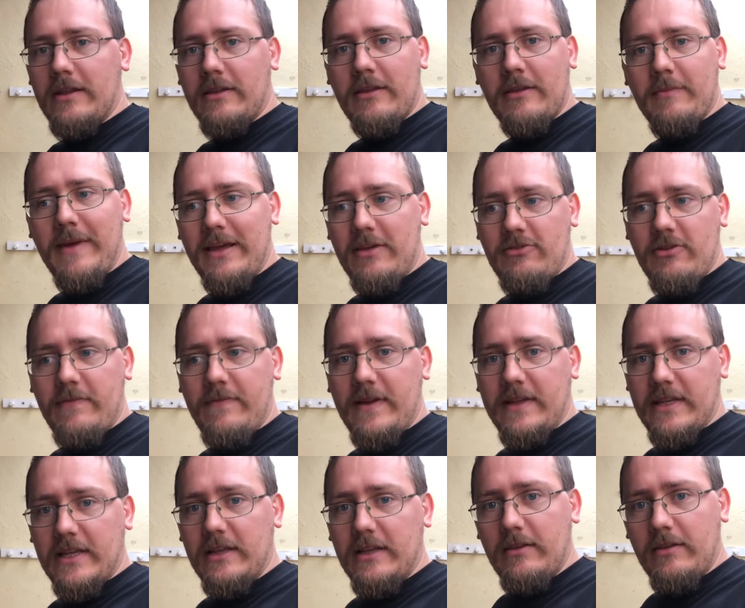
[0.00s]
some extra
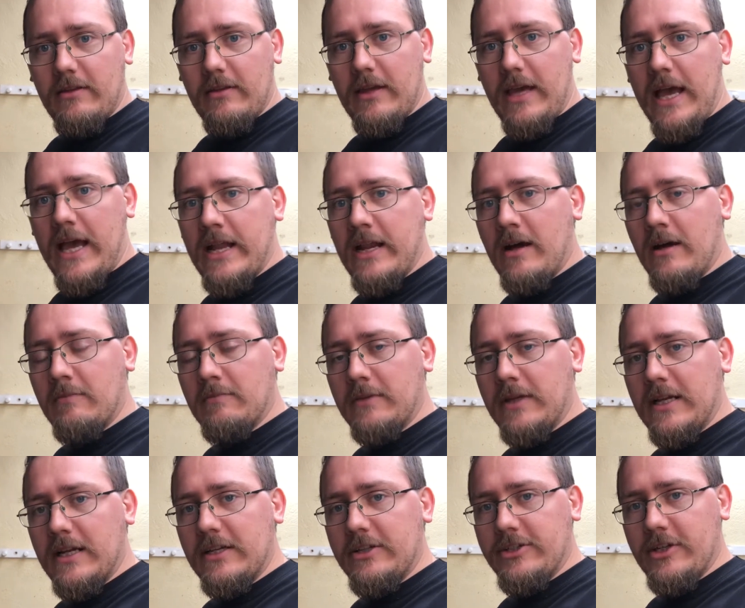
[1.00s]
fittings, and I'm
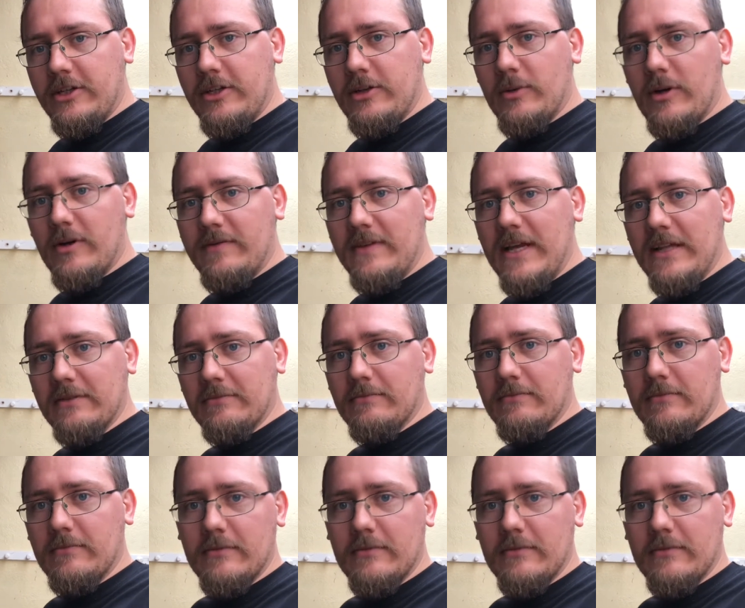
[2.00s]
going to show you what I've done.